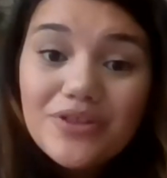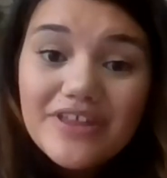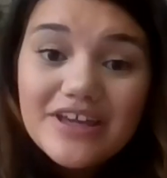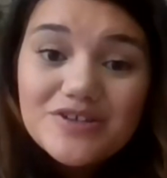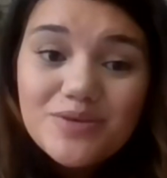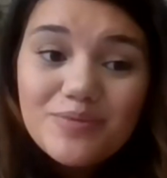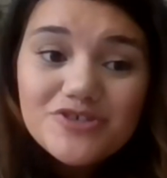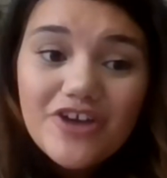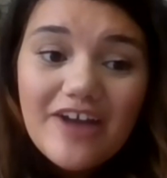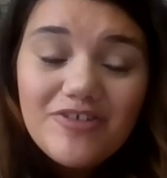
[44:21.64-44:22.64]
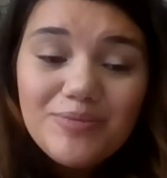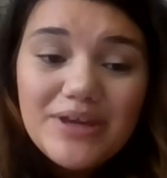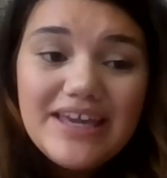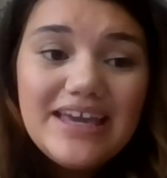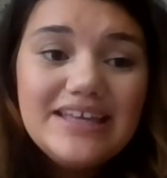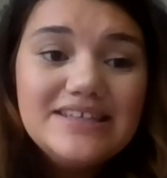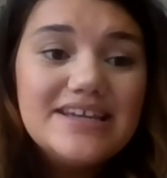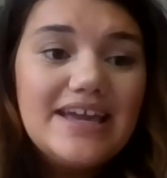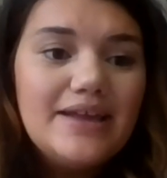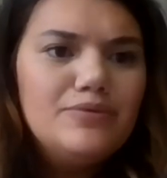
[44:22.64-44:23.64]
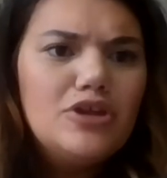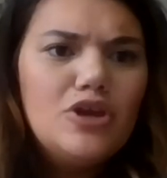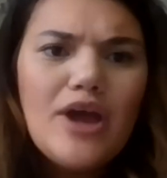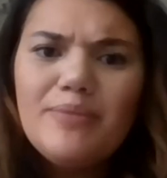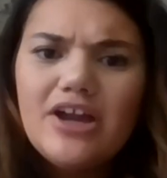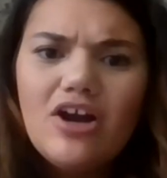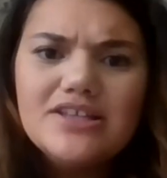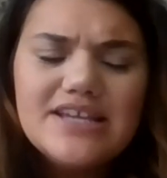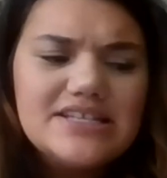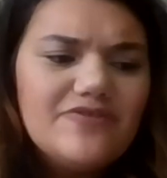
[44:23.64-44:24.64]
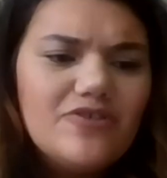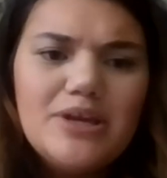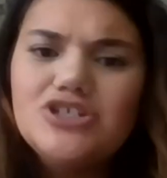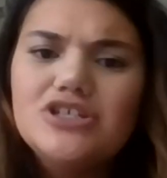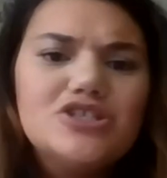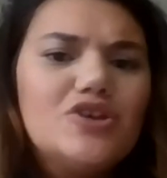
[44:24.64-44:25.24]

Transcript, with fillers: Well, thank you so much for having me. And again, you have my contact information.